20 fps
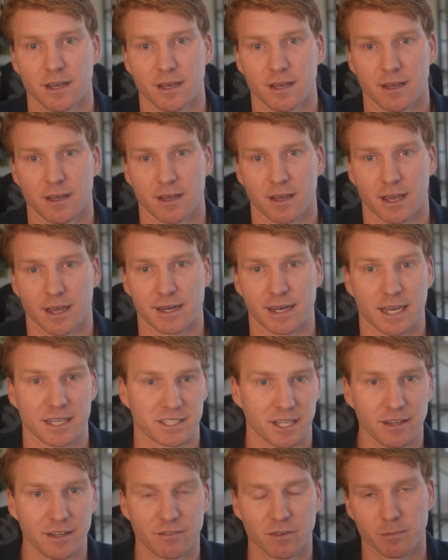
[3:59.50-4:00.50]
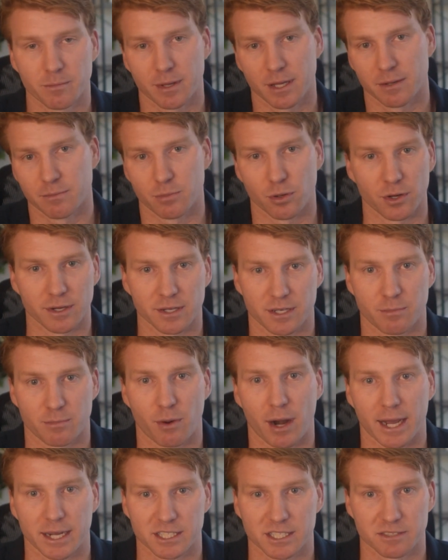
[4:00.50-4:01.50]
and has even been put into
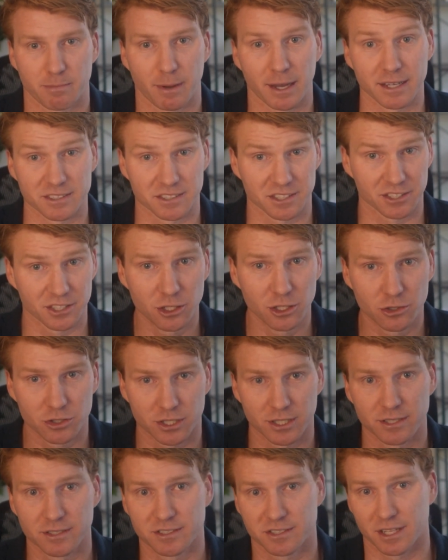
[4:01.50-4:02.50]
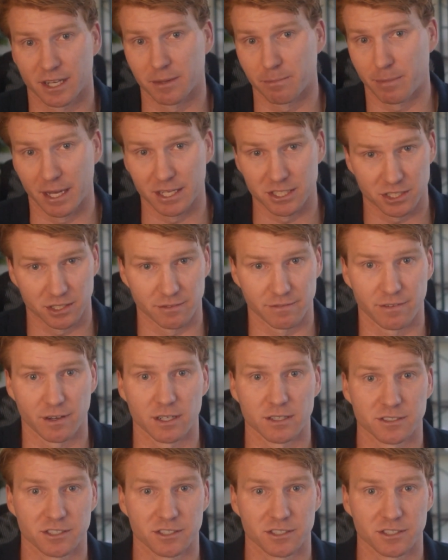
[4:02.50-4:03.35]
practice by institutions like pension funds or